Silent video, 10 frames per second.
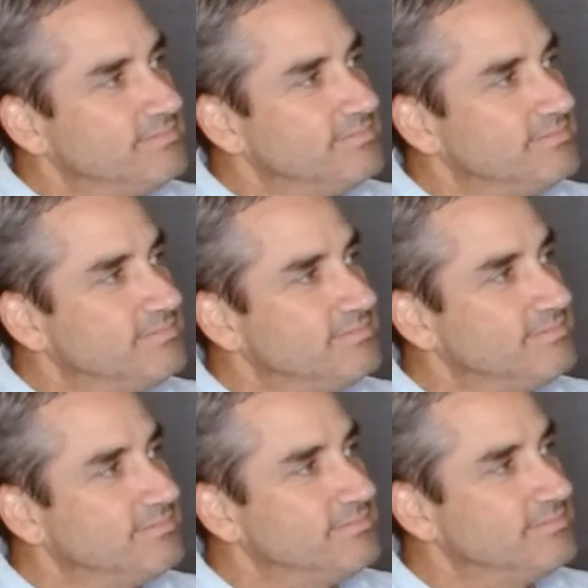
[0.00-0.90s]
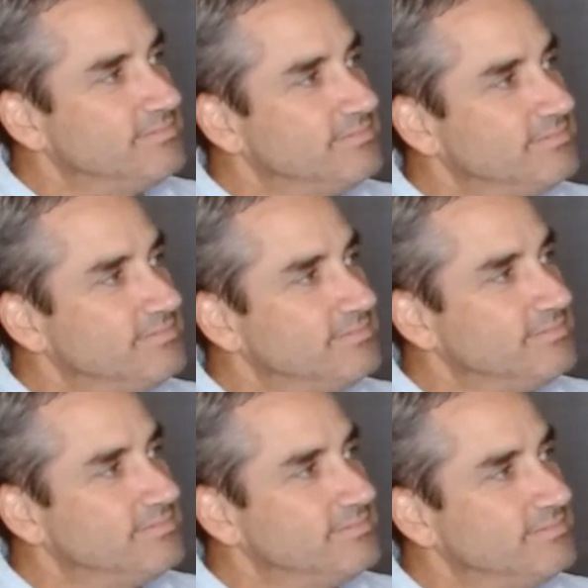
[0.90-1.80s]

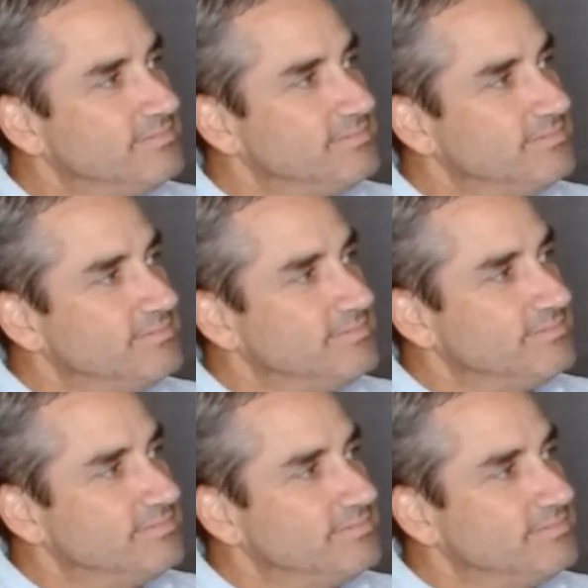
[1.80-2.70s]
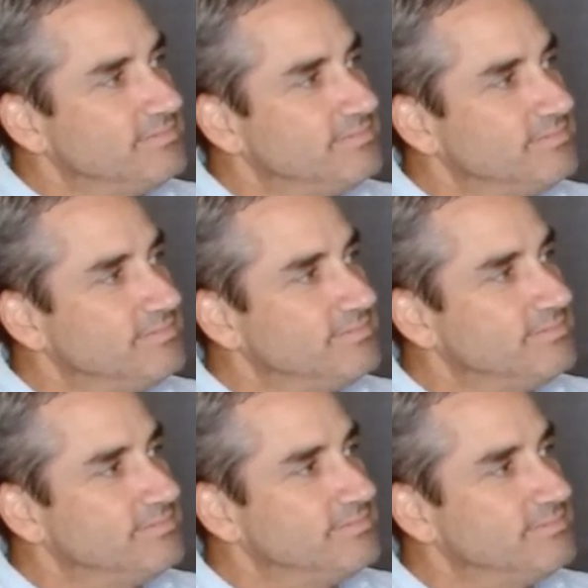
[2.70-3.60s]

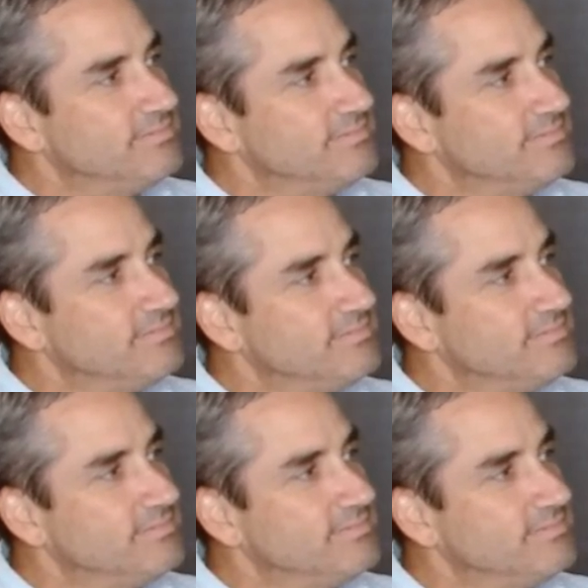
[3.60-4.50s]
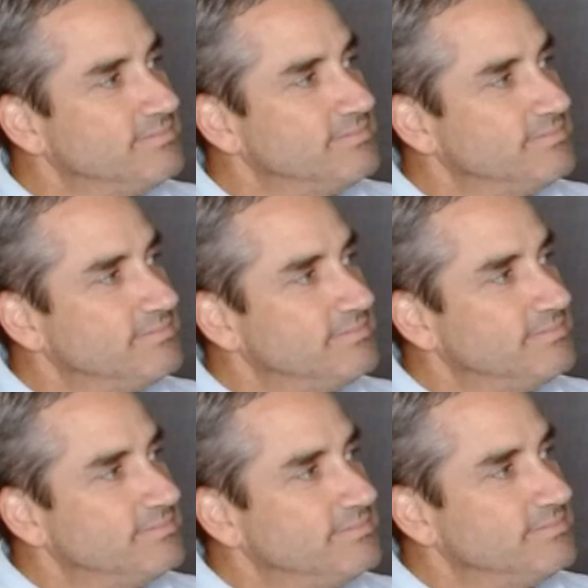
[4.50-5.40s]

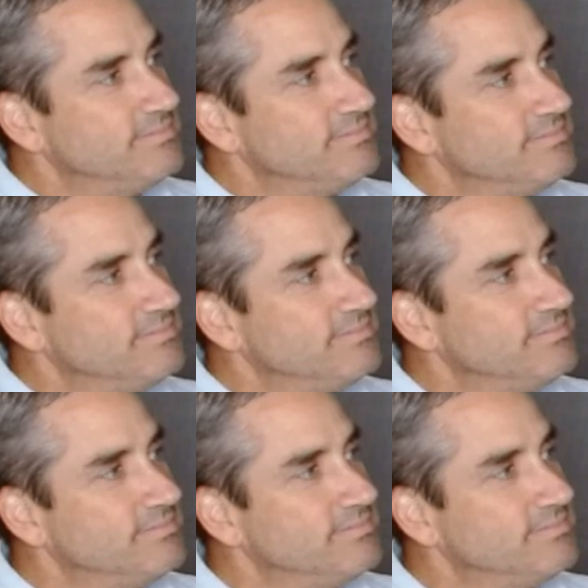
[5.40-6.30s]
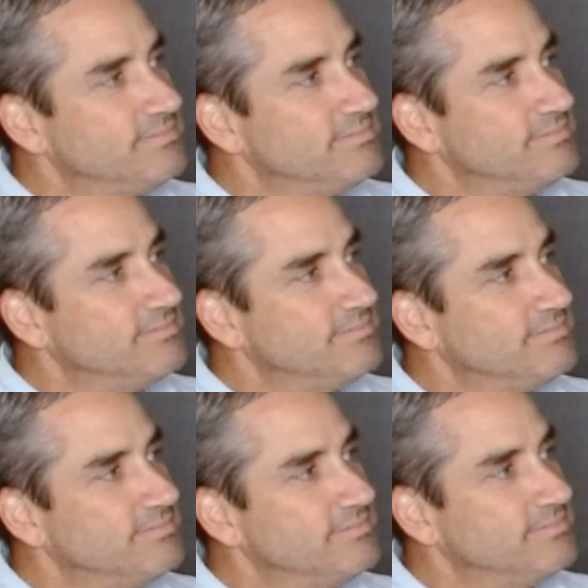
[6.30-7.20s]
(not speaking)